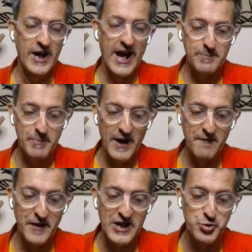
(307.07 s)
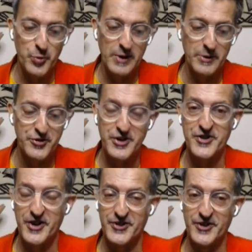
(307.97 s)
Hetmyer finished well with three
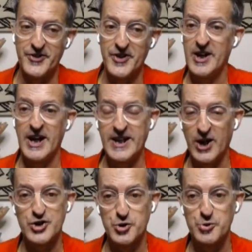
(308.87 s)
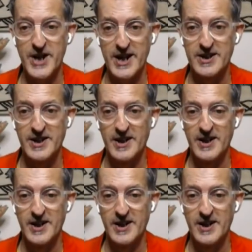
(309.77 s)
sixes, and they got hmm. 210.